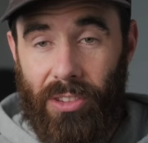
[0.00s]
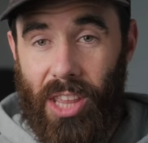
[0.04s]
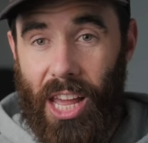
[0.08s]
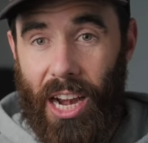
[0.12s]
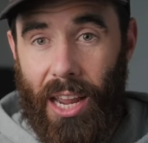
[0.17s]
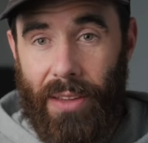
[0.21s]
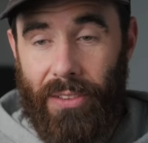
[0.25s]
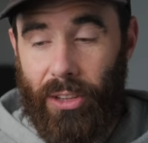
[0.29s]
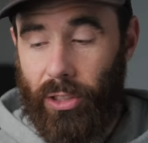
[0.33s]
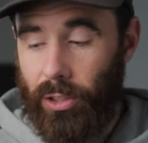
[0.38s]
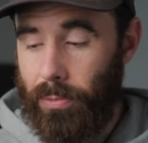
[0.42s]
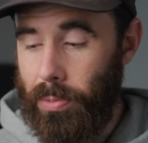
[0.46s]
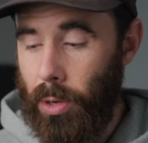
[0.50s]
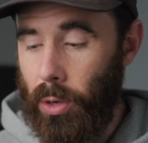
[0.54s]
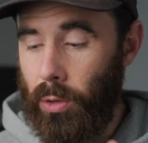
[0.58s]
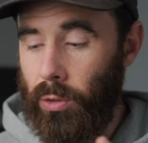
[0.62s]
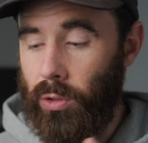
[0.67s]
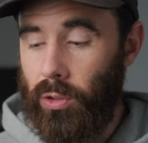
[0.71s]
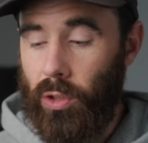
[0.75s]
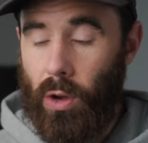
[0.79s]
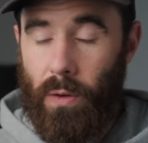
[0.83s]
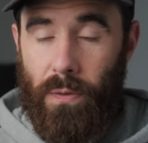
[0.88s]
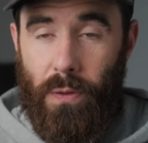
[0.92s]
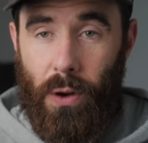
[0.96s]
that I've
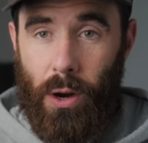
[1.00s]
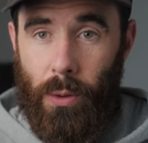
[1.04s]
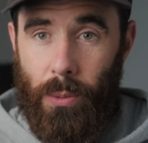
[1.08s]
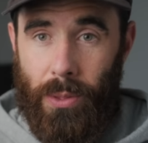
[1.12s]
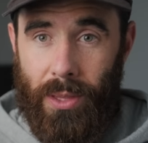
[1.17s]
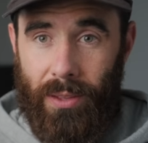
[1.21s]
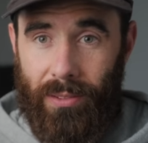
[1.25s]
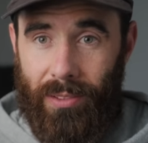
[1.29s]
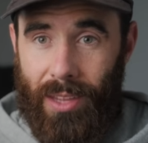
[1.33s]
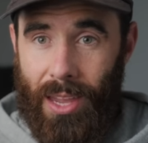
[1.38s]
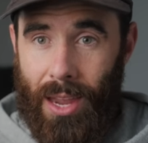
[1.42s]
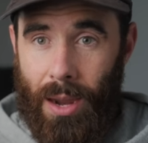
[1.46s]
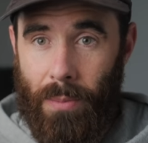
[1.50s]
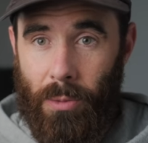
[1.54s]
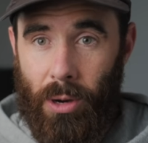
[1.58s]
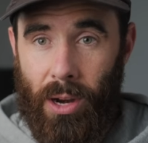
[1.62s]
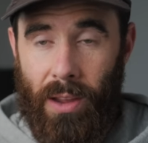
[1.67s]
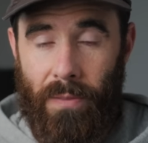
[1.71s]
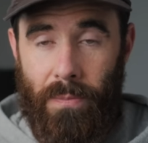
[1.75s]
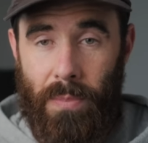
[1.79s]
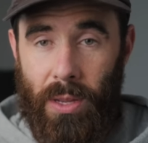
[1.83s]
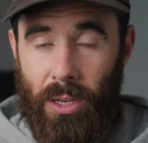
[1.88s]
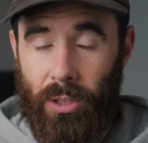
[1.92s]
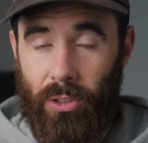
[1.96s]
exposed so far with this camera
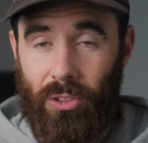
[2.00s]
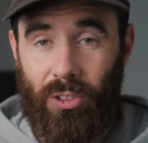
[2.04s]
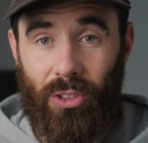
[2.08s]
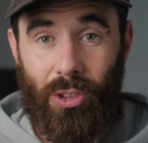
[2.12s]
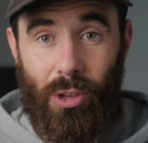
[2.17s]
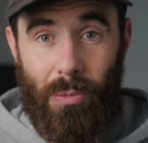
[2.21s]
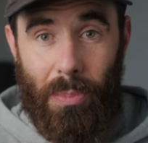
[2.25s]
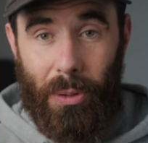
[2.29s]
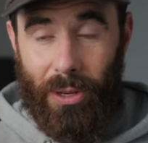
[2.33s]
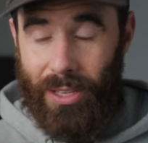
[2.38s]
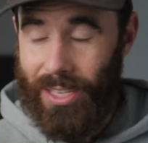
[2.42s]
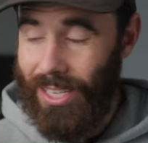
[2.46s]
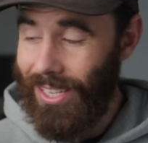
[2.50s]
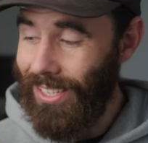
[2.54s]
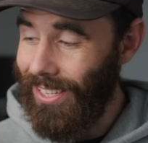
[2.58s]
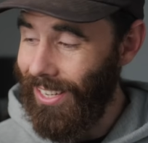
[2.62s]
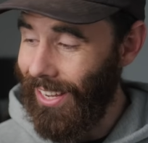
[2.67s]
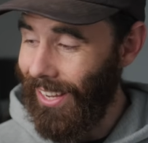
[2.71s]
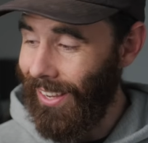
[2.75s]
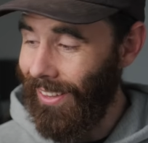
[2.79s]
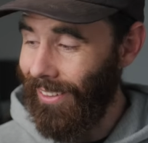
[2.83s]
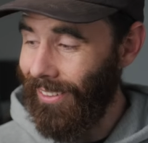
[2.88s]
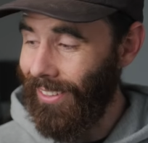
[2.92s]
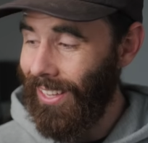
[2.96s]
have been super
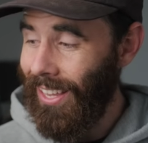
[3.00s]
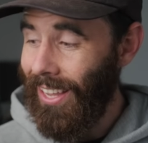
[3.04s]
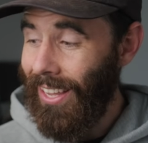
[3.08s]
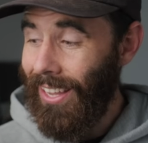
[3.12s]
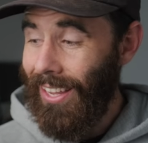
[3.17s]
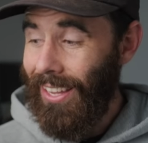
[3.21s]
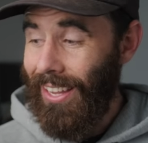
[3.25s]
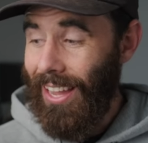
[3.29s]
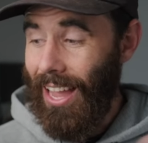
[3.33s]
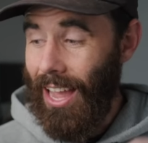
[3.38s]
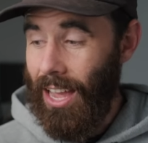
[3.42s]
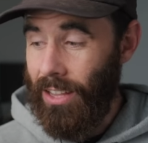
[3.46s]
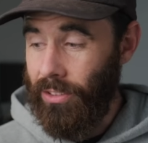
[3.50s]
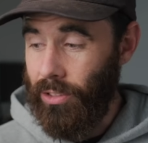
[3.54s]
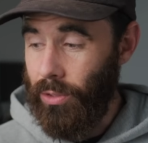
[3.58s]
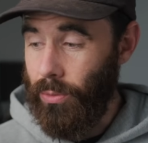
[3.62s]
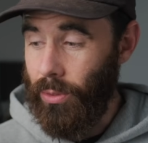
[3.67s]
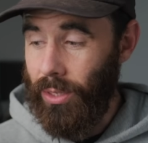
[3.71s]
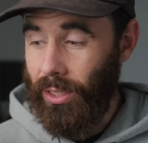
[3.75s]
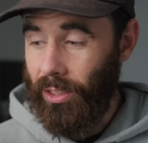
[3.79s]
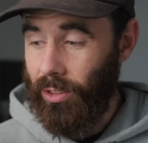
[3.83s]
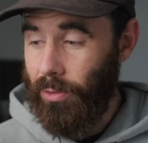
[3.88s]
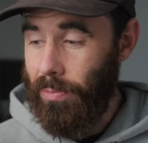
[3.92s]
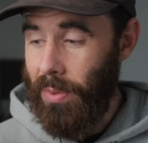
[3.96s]
detailed, as you
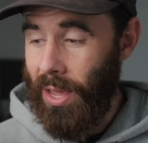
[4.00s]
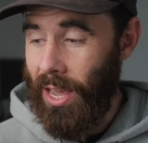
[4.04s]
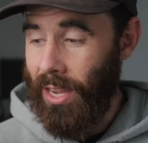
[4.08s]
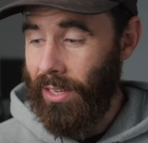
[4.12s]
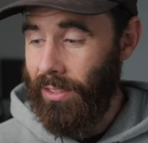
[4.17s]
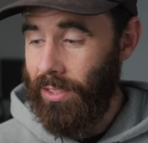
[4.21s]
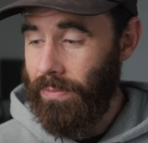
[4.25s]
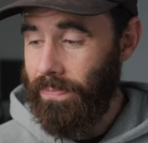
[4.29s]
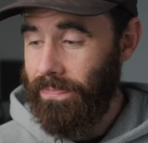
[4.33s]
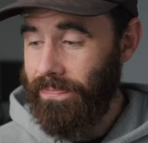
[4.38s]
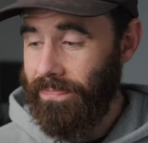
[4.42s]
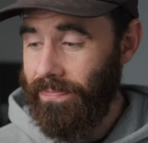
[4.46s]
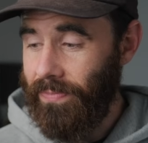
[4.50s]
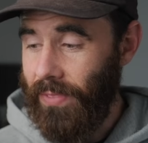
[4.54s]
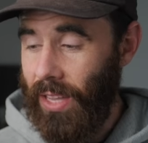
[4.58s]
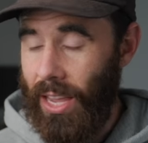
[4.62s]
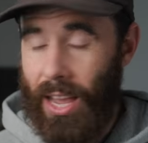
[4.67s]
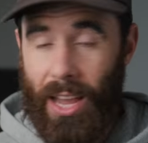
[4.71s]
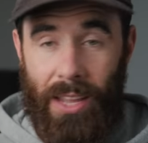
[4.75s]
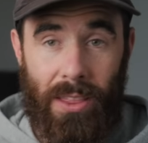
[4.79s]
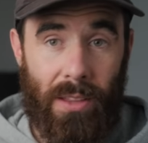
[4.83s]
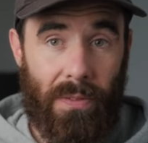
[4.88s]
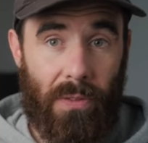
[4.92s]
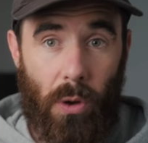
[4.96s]
would expect,
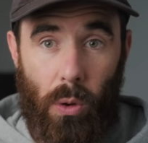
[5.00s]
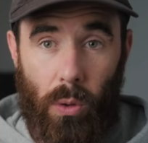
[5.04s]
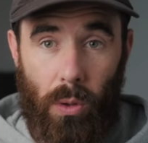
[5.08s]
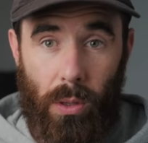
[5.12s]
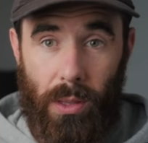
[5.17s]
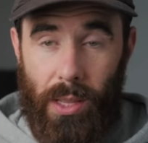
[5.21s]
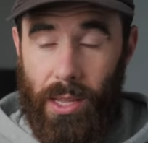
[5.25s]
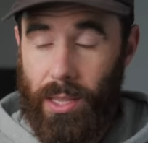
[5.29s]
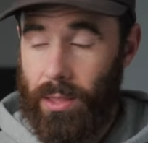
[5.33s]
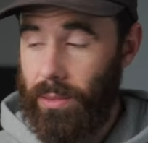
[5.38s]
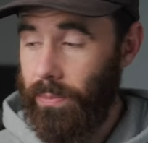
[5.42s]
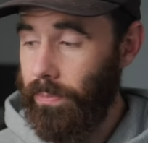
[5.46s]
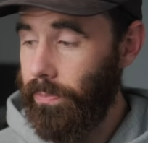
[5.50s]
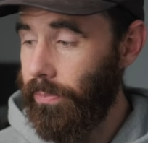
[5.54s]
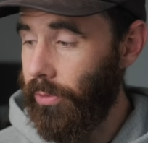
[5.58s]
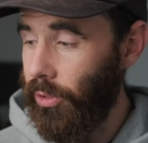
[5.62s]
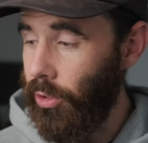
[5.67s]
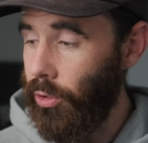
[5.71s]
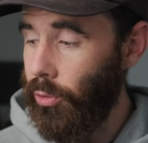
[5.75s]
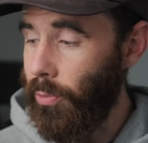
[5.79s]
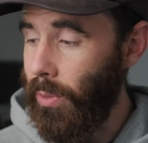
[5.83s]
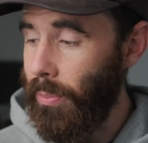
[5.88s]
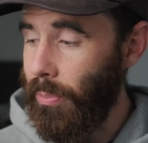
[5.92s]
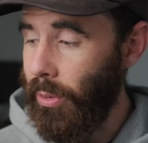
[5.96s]
and the focal length
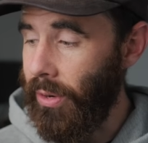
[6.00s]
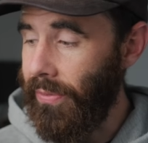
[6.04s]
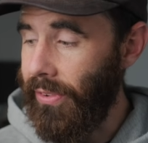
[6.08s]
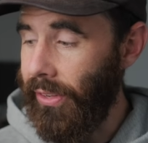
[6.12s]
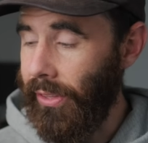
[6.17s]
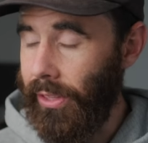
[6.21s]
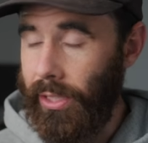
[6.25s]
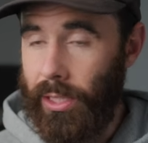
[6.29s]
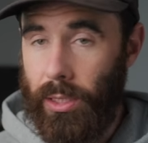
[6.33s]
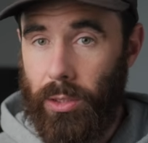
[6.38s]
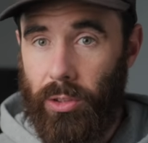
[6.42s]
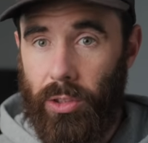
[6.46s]
suits me perfectly.